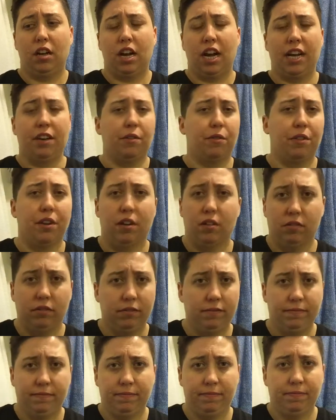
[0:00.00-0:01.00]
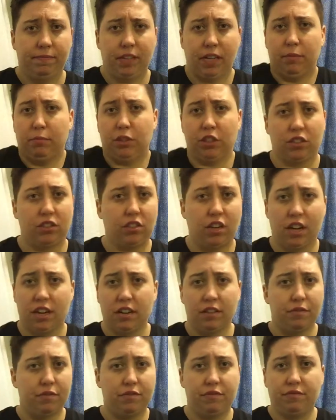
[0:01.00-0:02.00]
don't know. I'm just kind
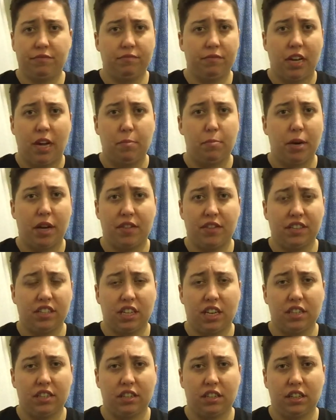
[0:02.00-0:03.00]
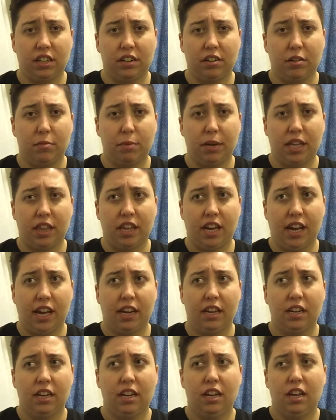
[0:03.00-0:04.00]
of hypothesizing here about that.